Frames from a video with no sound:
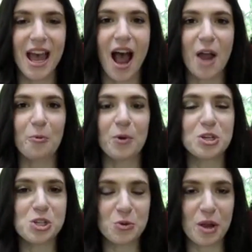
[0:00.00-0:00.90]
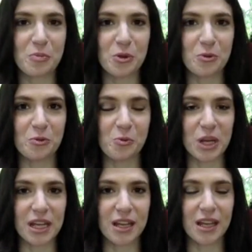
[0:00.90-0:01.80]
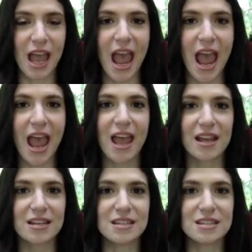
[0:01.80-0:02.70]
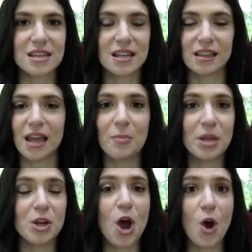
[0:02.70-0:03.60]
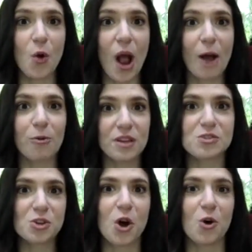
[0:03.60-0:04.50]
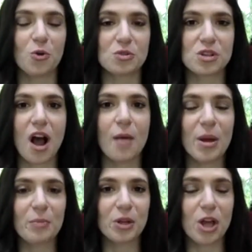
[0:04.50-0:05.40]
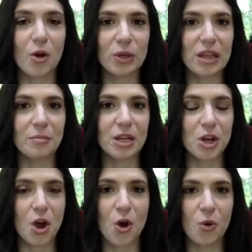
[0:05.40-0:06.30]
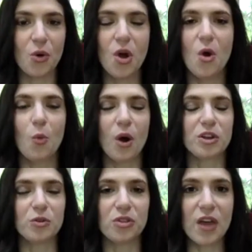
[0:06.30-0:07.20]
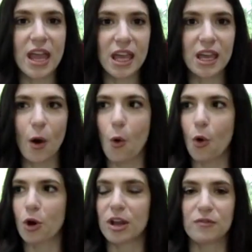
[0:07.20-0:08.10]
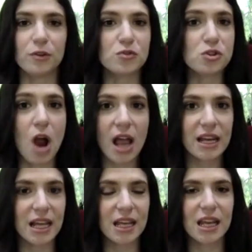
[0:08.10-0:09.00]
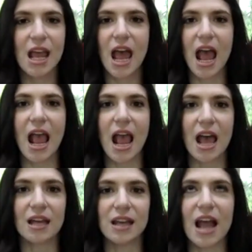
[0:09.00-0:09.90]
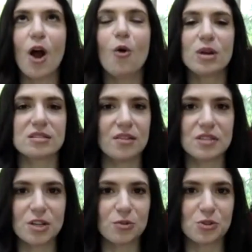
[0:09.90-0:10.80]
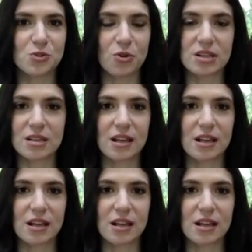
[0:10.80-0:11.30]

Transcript: I wish you a beautiful week, and let me know how this goes. Comment below and let me know what you think, or if you've tried it. And I always love to hear the stories.